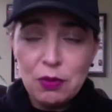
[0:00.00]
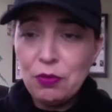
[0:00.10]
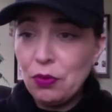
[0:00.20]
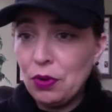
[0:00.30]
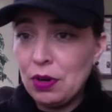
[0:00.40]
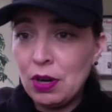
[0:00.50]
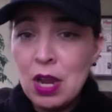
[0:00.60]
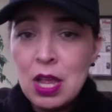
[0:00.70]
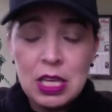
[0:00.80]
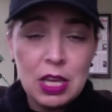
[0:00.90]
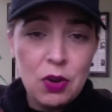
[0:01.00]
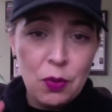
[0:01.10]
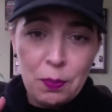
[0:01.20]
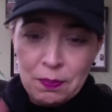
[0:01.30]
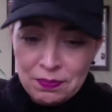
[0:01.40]
for, you
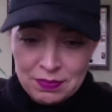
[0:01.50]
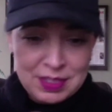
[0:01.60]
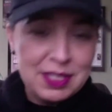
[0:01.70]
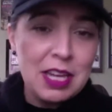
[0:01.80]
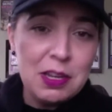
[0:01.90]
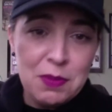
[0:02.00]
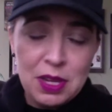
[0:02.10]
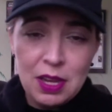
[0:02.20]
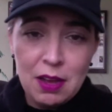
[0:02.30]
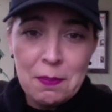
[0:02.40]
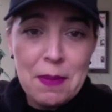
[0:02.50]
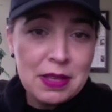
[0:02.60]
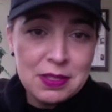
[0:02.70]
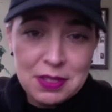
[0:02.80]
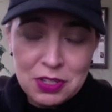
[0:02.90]
know, sending me a
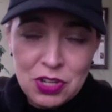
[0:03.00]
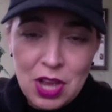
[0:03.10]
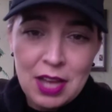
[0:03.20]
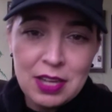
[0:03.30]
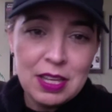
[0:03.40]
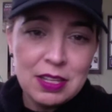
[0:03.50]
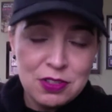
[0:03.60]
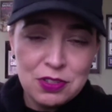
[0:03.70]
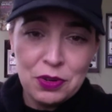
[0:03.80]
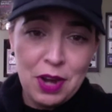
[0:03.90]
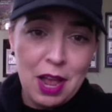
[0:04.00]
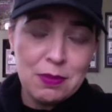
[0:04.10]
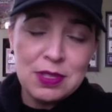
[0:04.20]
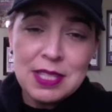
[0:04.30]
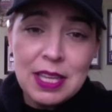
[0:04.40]
message on
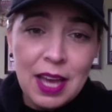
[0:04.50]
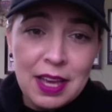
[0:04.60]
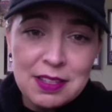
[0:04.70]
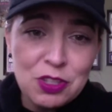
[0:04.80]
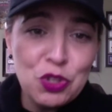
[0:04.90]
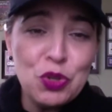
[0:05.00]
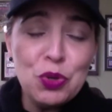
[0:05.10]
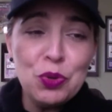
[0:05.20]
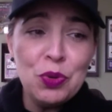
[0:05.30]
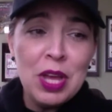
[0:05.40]
Instagram. See, guys, if you